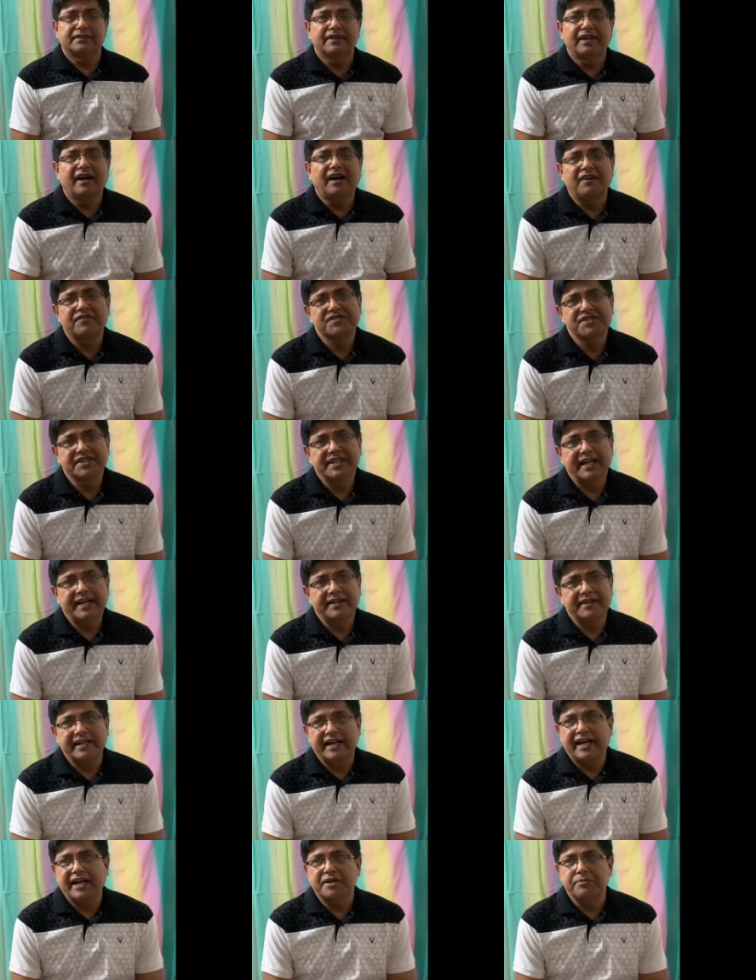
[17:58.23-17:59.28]
After that, they
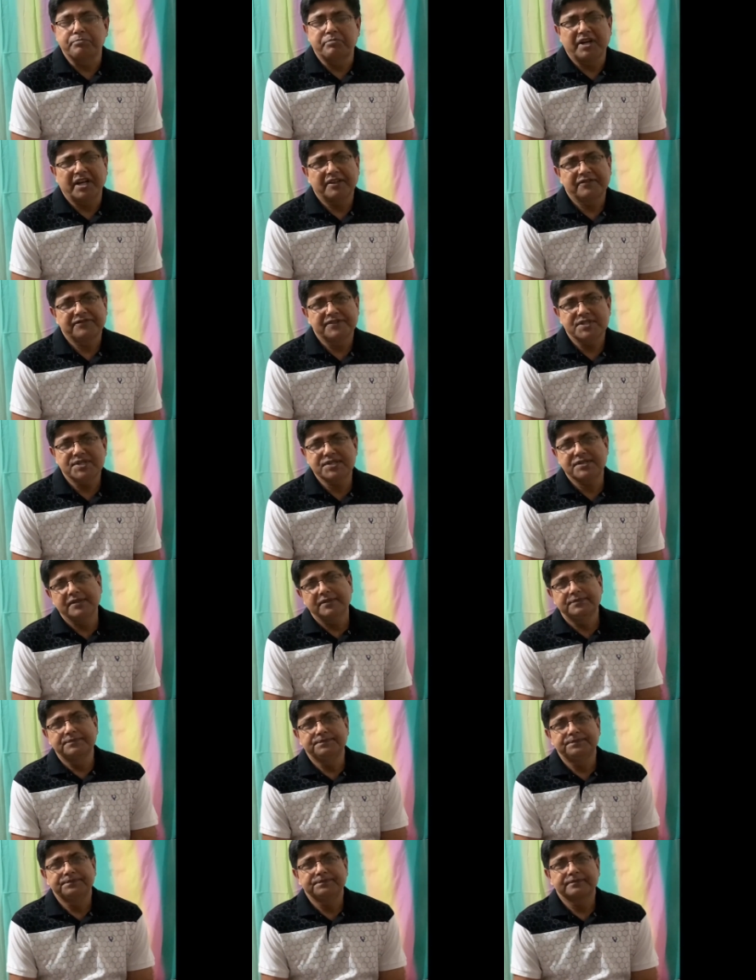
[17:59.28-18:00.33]
had breakfast,
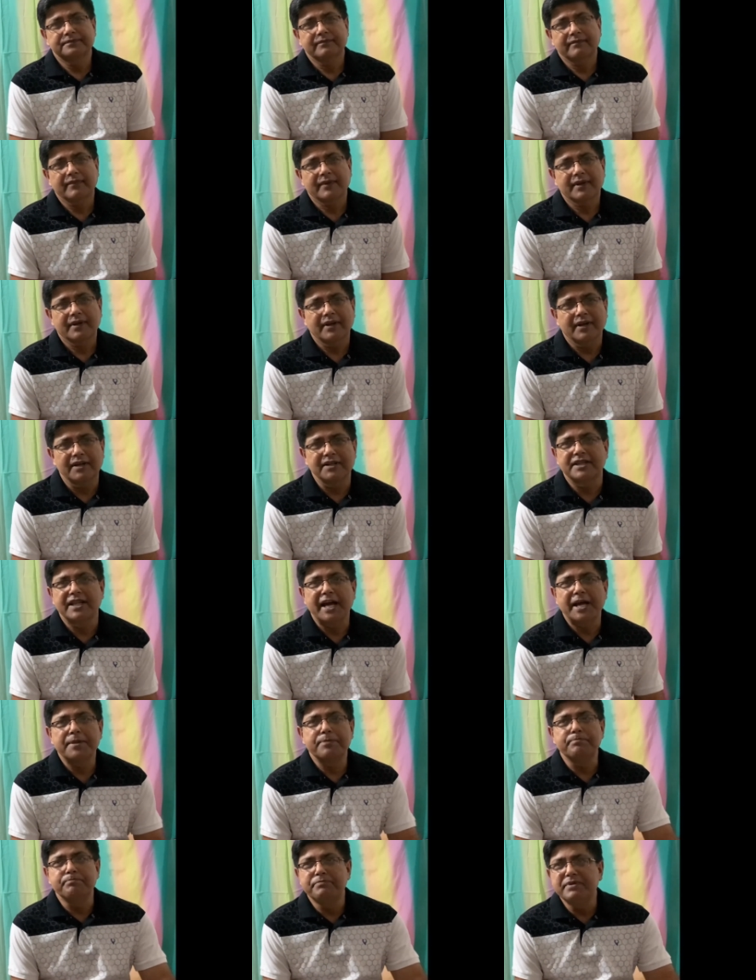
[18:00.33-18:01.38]
and
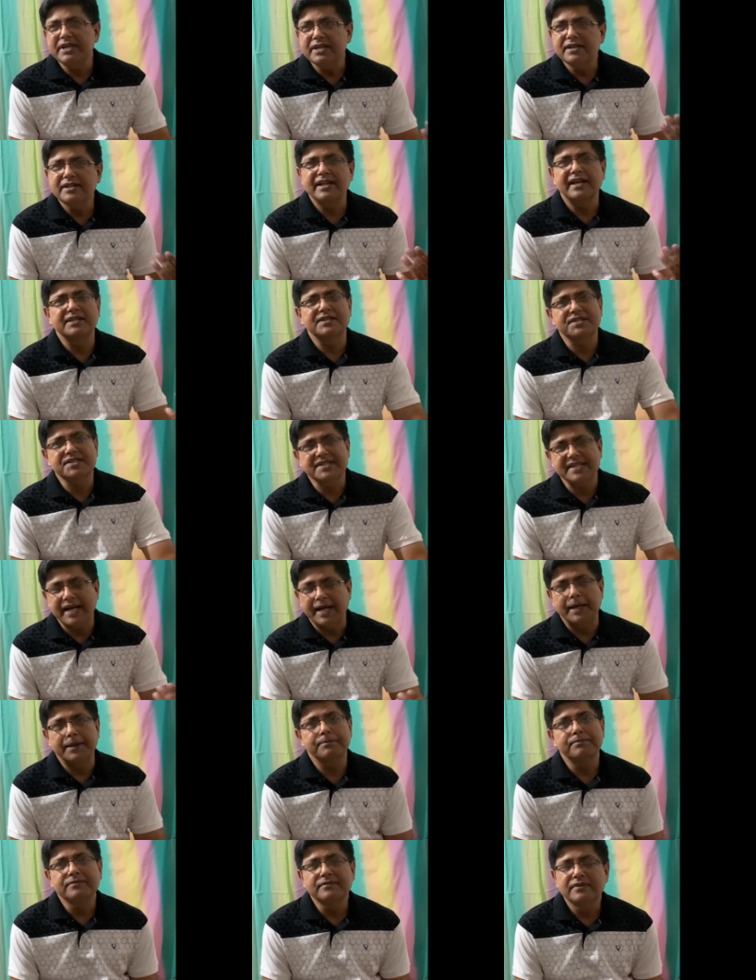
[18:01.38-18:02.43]
then Bill and
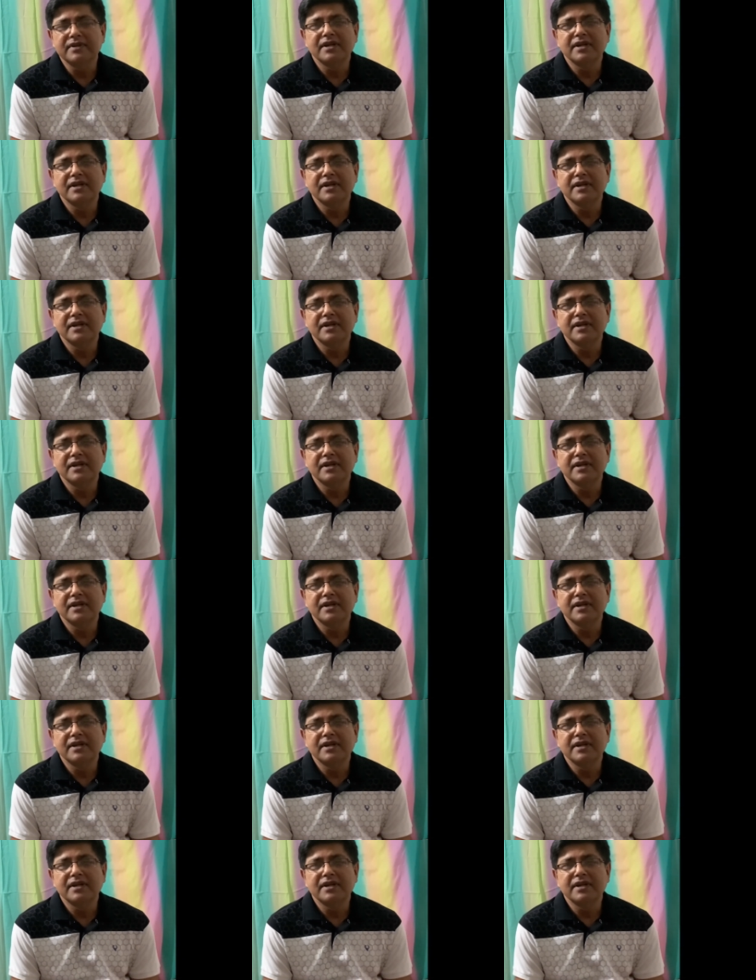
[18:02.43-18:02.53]
Sam,